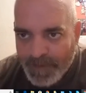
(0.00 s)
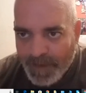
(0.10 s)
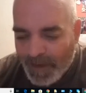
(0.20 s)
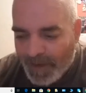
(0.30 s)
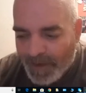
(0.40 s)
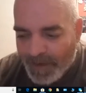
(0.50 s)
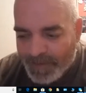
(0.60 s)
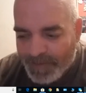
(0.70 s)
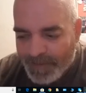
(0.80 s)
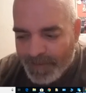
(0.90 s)

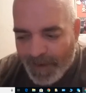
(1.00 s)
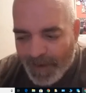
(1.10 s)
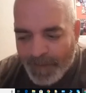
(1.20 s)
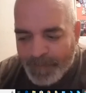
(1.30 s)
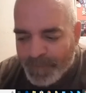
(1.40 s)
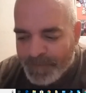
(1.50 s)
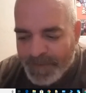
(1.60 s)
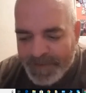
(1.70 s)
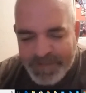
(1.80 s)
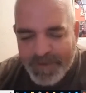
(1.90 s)
And I pretty
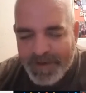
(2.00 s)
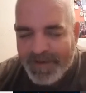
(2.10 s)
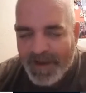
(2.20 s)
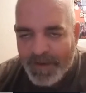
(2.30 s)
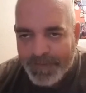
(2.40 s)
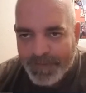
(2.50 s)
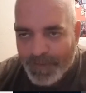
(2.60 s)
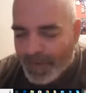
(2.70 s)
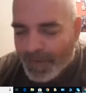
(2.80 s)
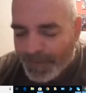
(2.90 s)
much break down
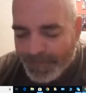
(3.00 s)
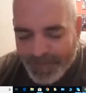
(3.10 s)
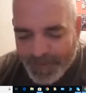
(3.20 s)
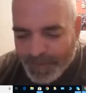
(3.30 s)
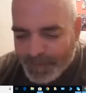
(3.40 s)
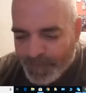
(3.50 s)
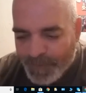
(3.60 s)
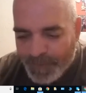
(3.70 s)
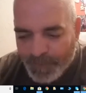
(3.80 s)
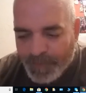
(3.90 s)
all the
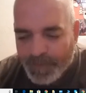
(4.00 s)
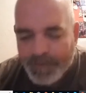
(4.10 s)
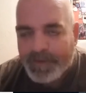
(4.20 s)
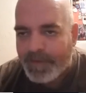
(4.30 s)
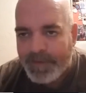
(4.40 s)
cardboard at work,